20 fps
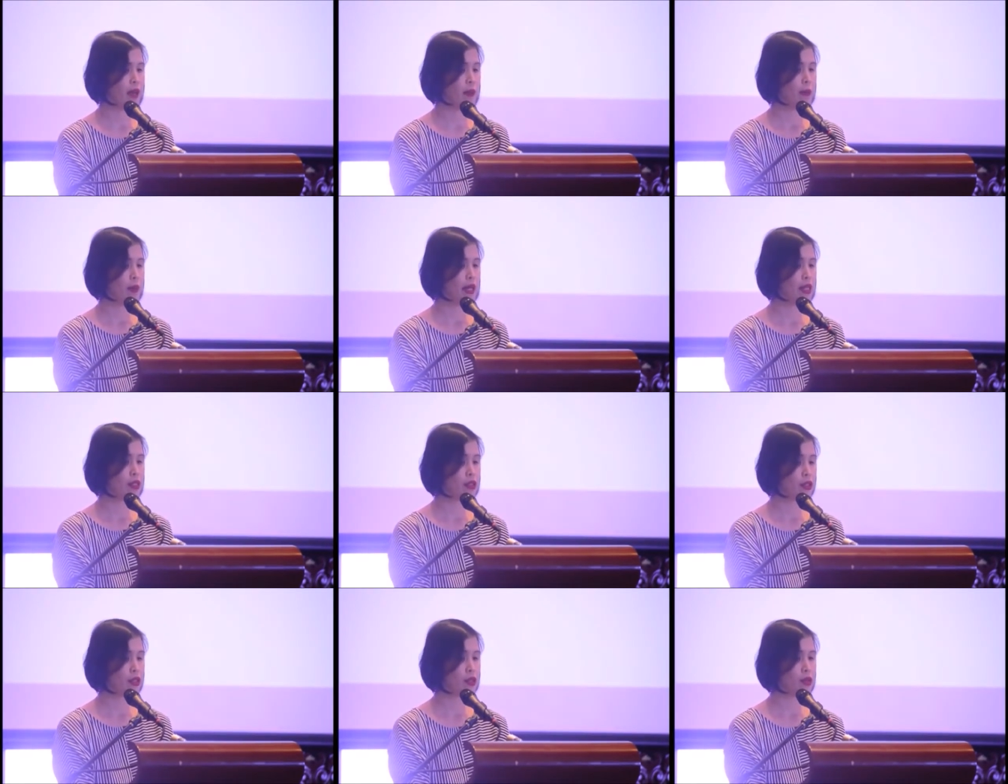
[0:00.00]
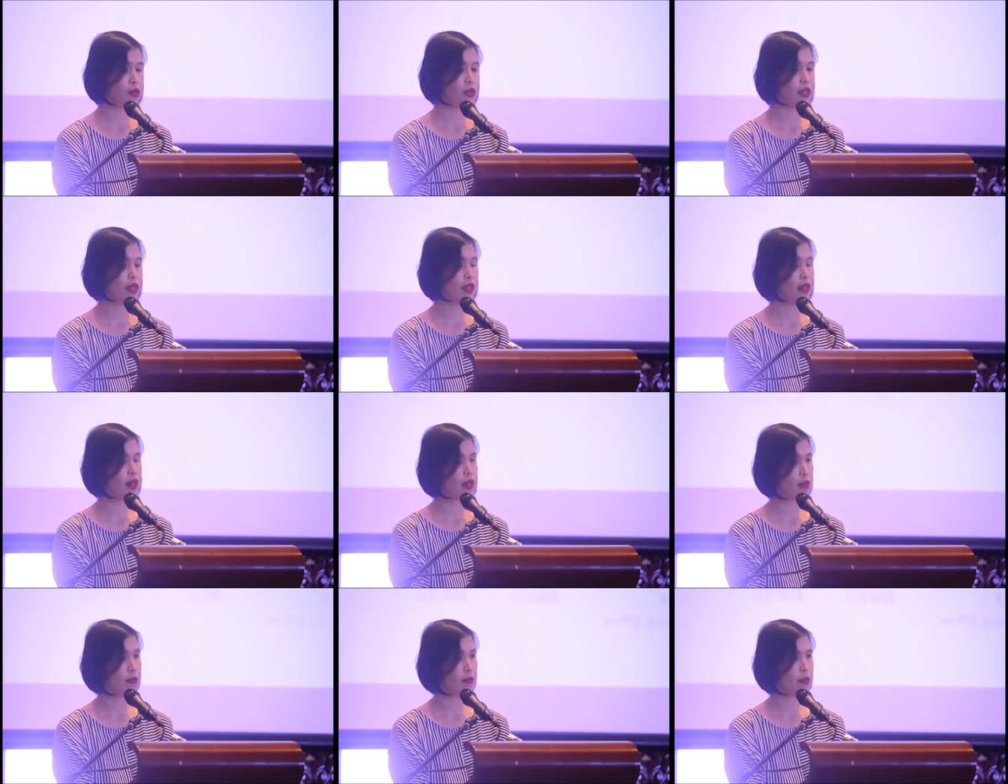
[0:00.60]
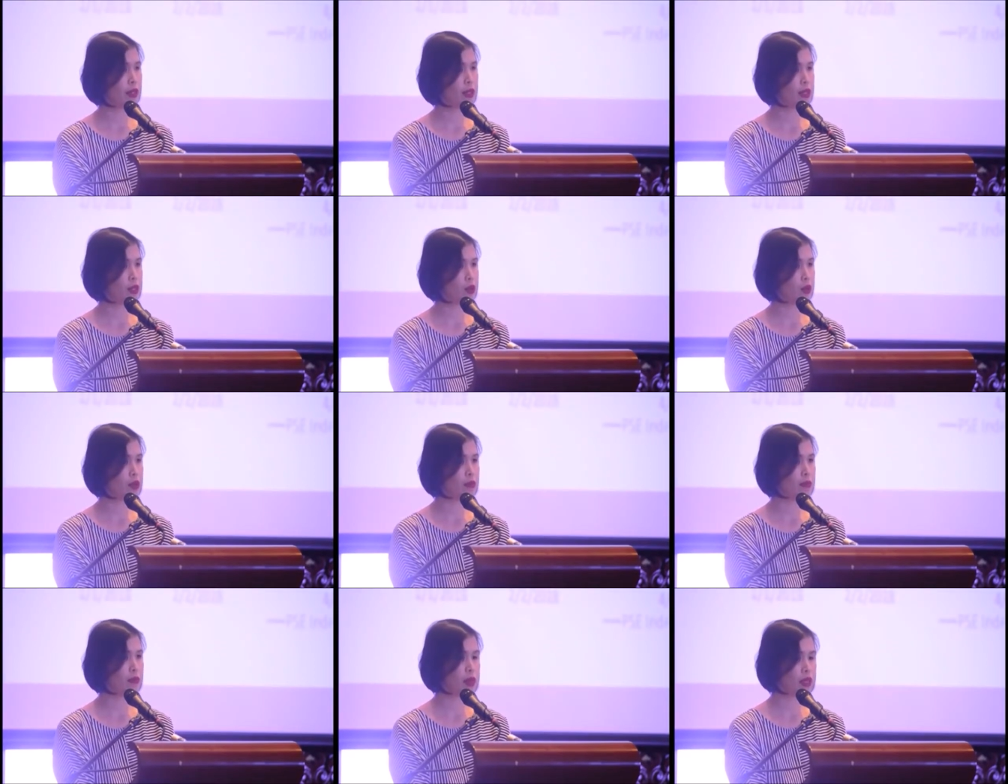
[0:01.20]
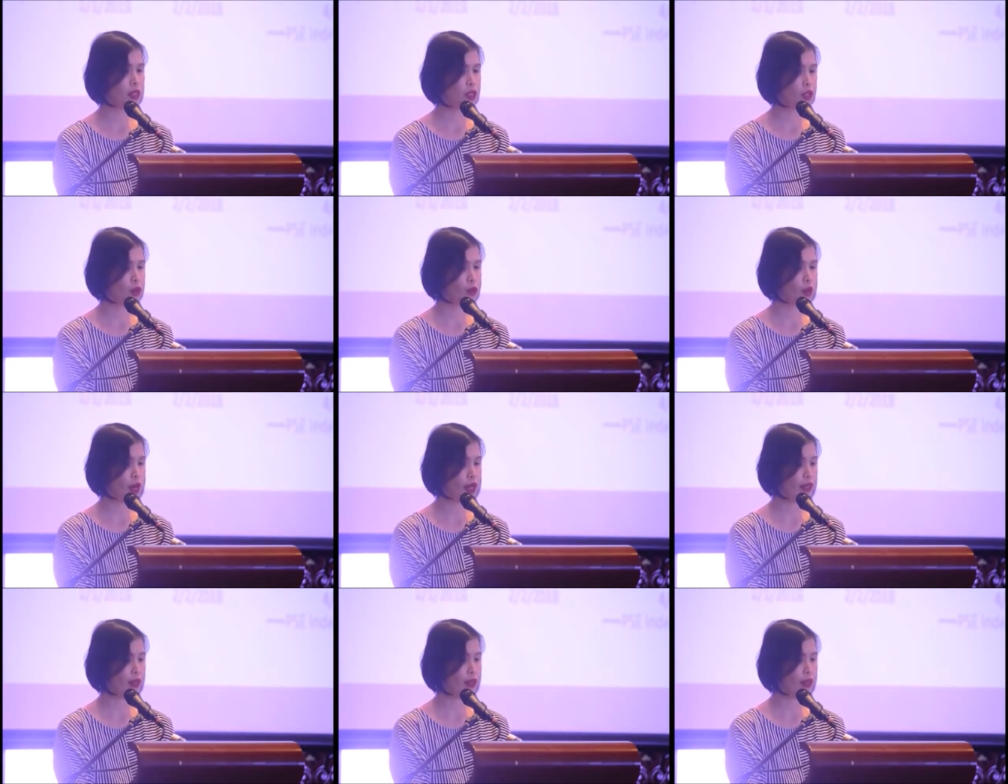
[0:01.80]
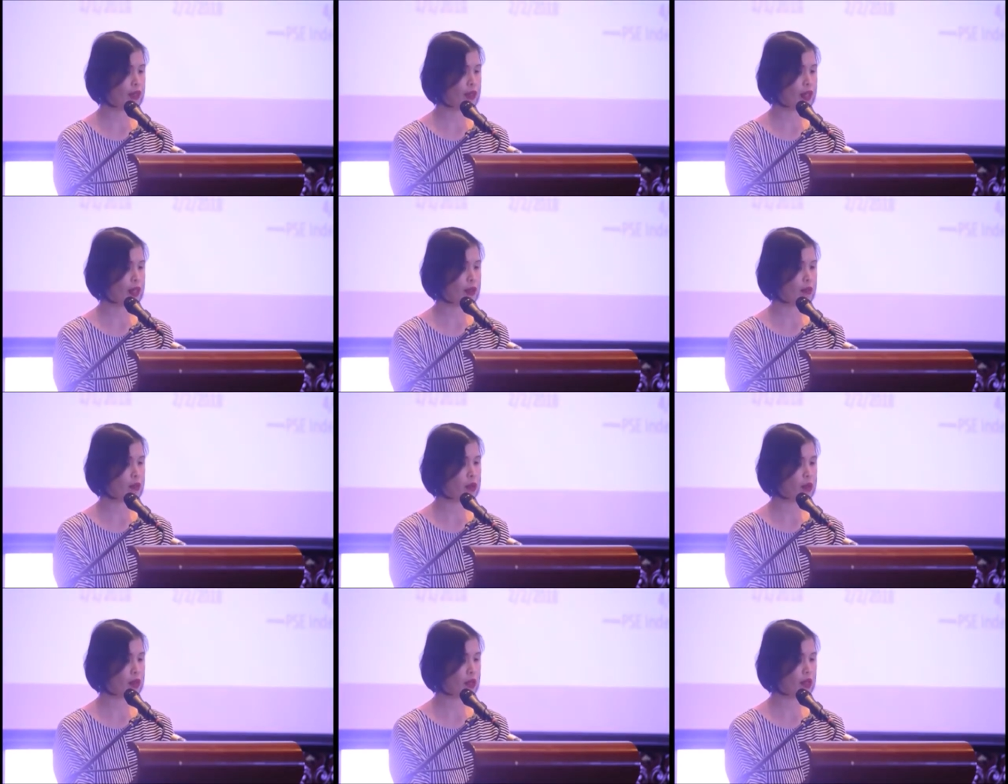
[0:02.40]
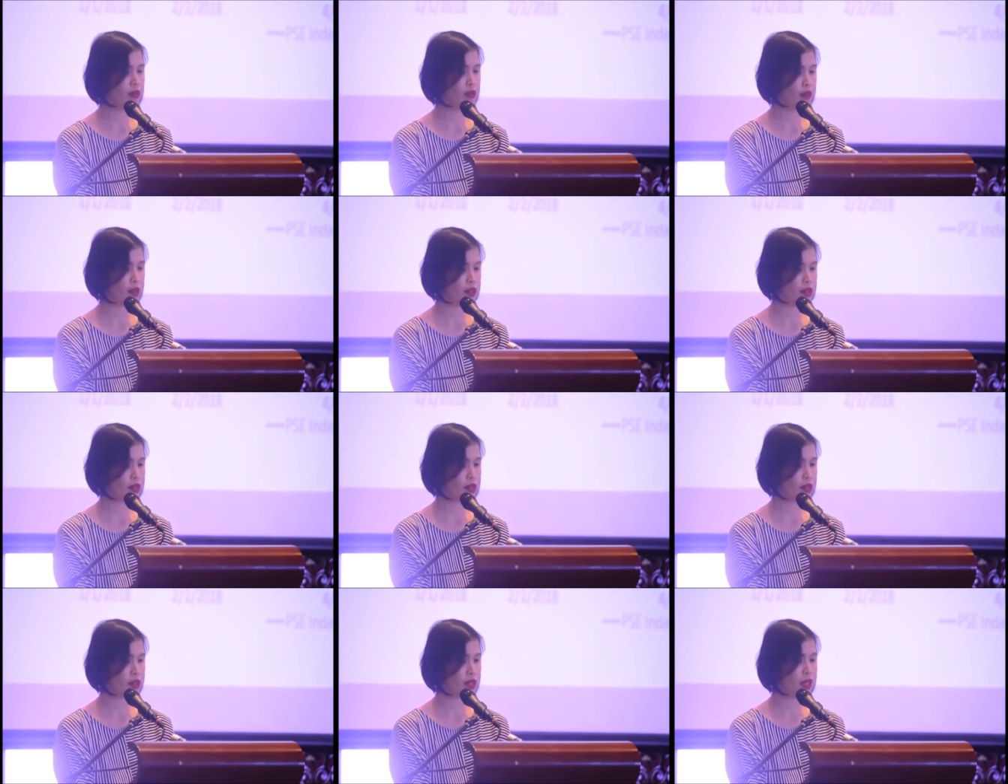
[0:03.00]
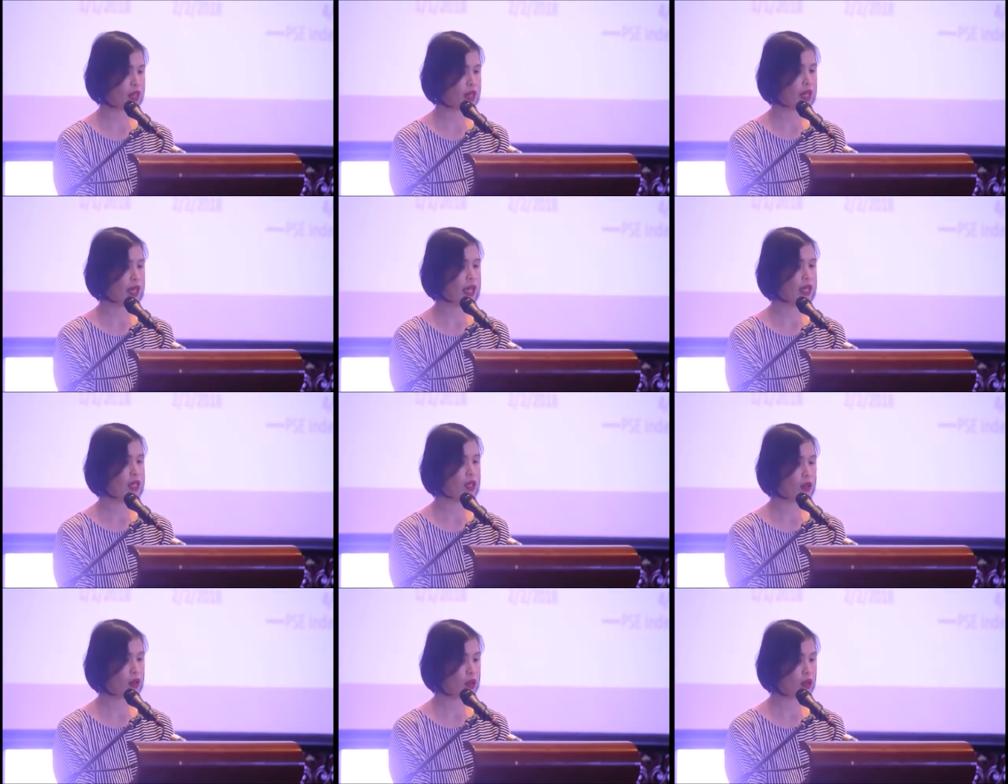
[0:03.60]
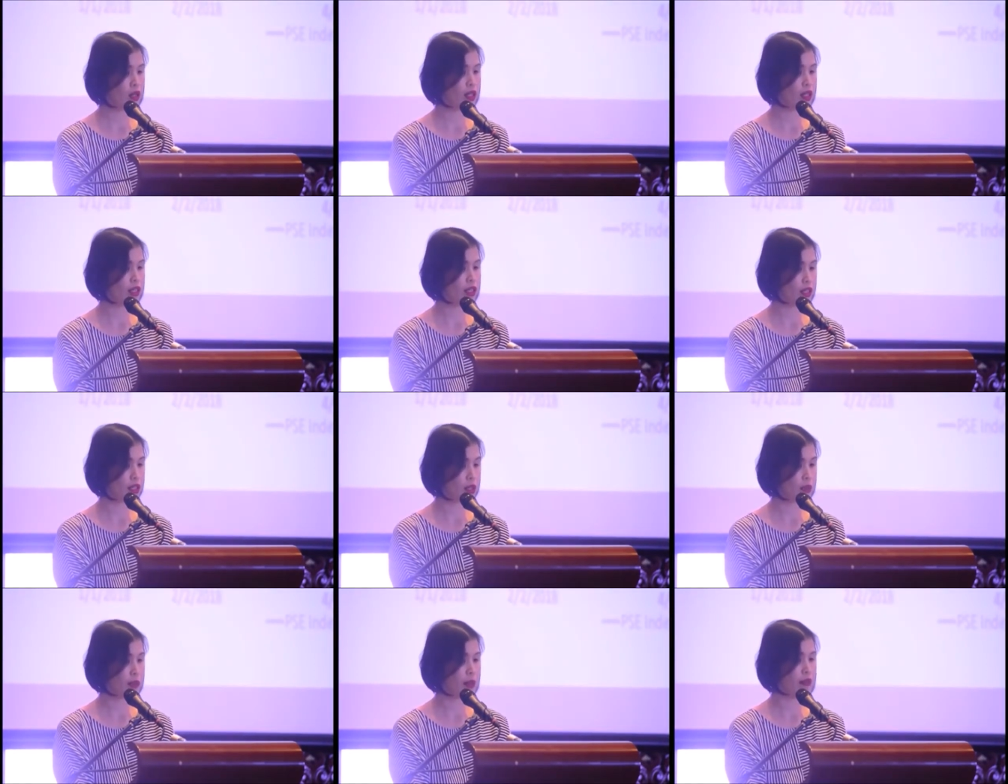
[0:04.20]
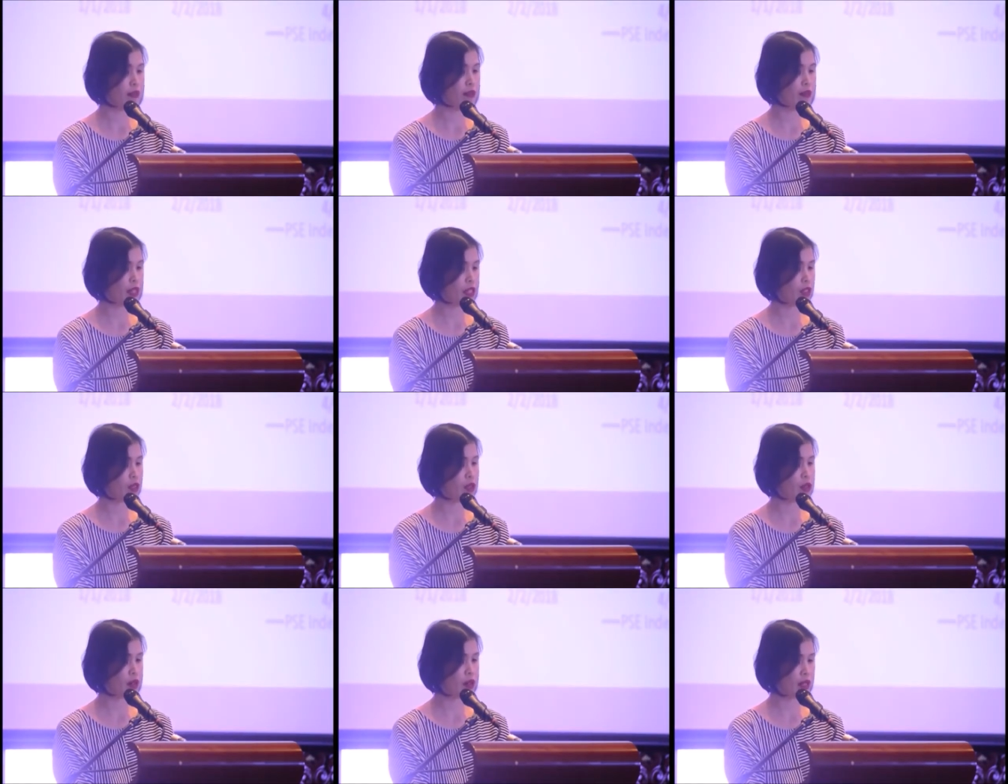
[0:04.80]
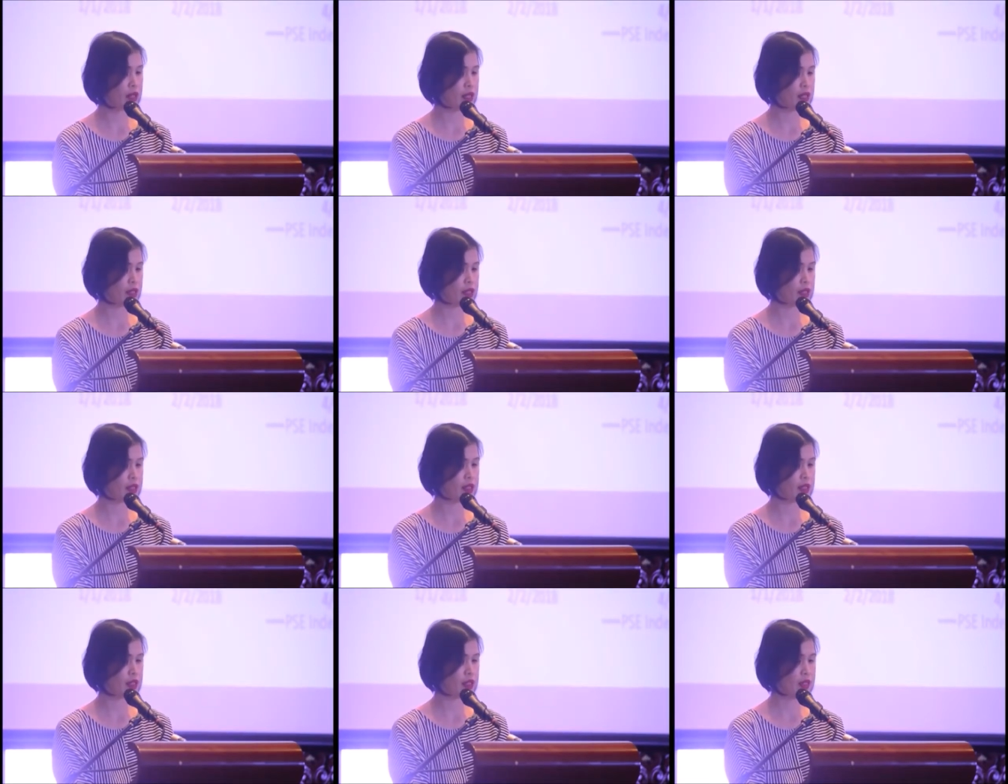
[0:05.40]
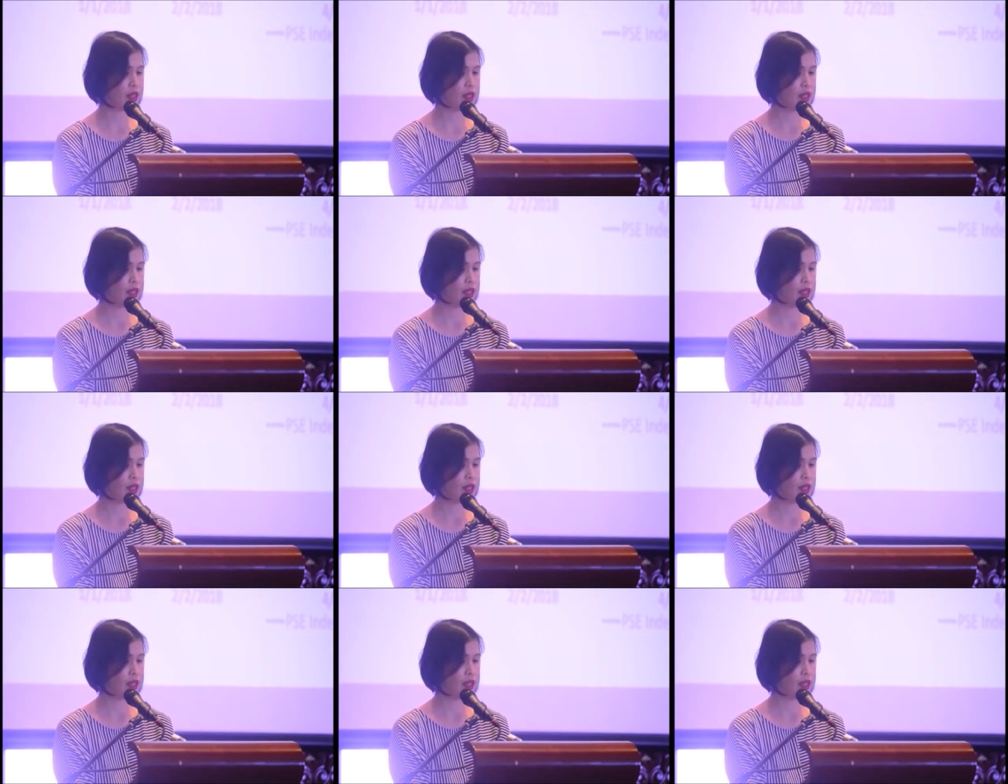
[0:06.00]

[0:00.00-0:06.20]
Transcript: by introducing the company to a much wider and more diverse and longer-term investor audience.